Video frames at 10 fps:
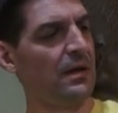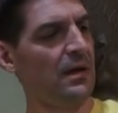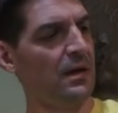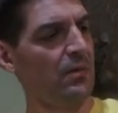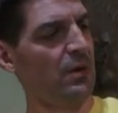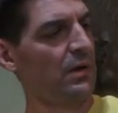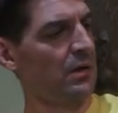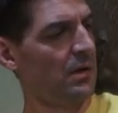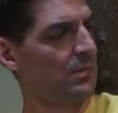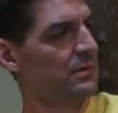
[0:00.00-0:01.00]
And when it
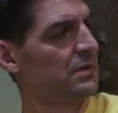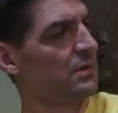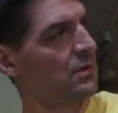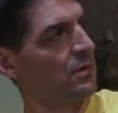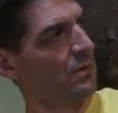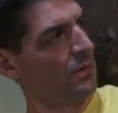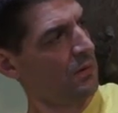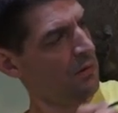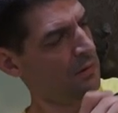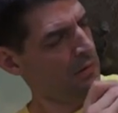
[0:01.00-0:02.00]
comes to,
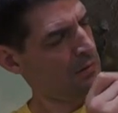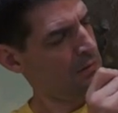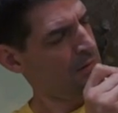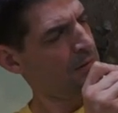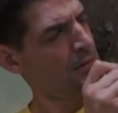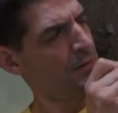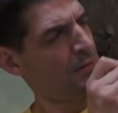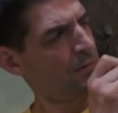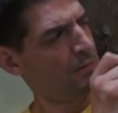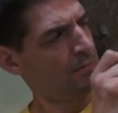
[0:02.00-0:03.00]
you
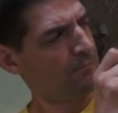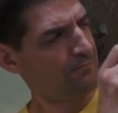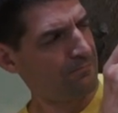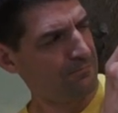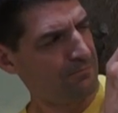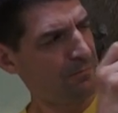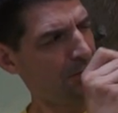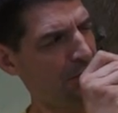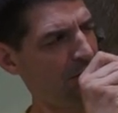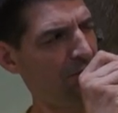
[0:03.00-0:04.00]
know,
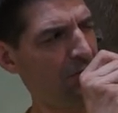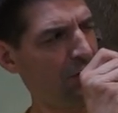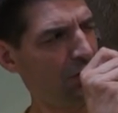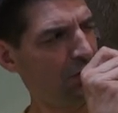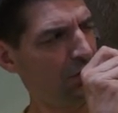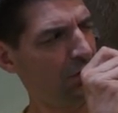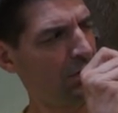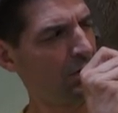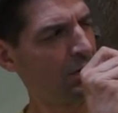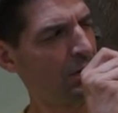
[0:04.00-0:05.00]
if you
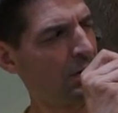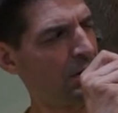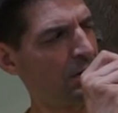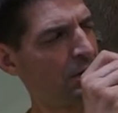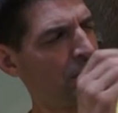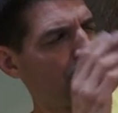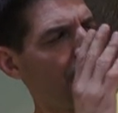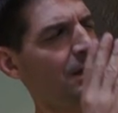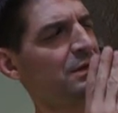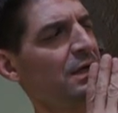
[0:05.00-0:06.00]

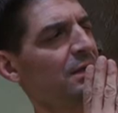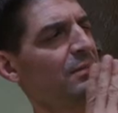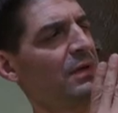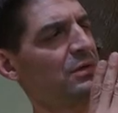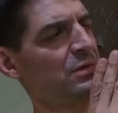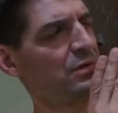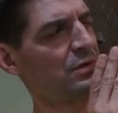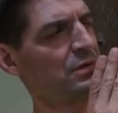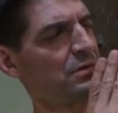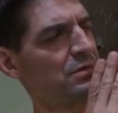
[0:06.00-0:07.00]
gotta check to make sure your
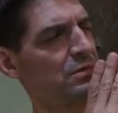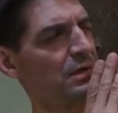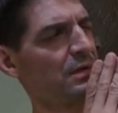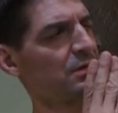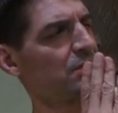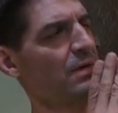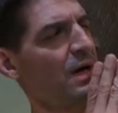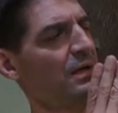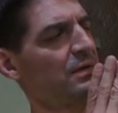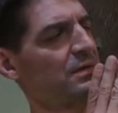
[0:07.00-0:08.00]
string is
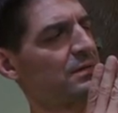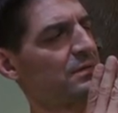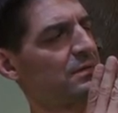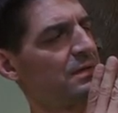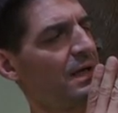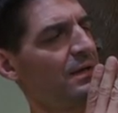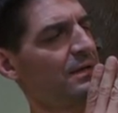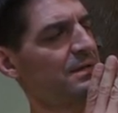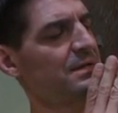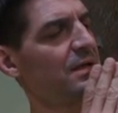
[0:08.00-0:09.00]
riding down
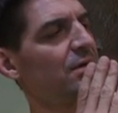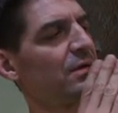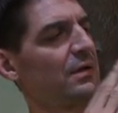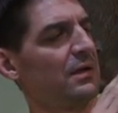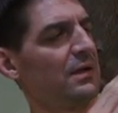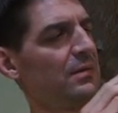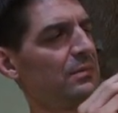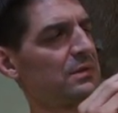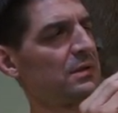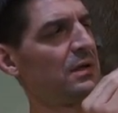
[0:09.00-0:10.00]
the center of the
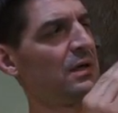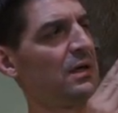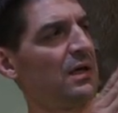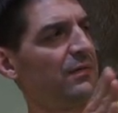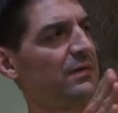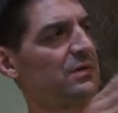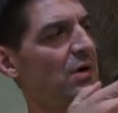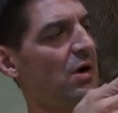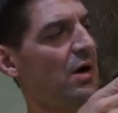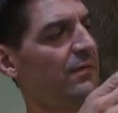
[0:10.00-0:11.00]
limbs. If it's
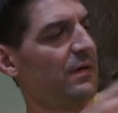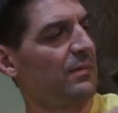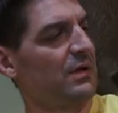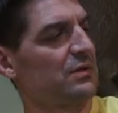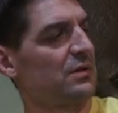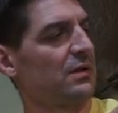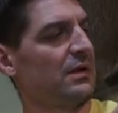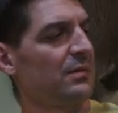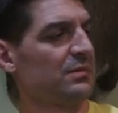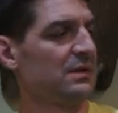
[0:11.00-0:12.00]
off, that means your
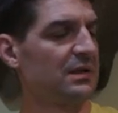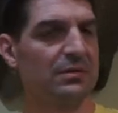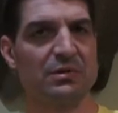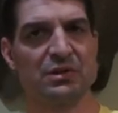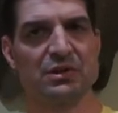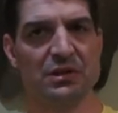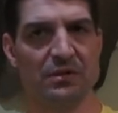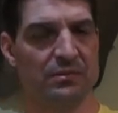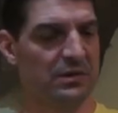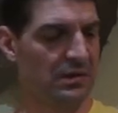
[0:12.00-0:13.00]
limbs need to be
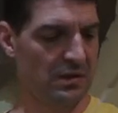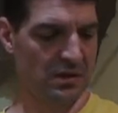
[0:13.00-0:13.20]
shimmed.